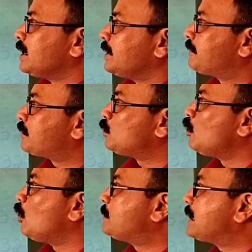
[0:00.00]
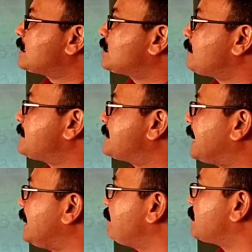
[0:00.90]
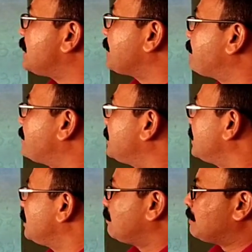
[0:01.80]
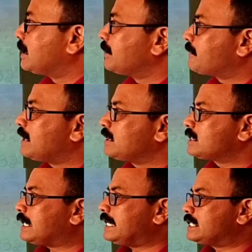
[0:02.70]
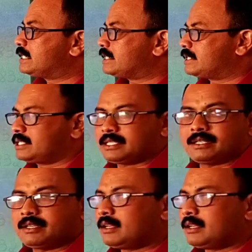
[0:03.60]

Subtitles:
If two objects of same type but different sizes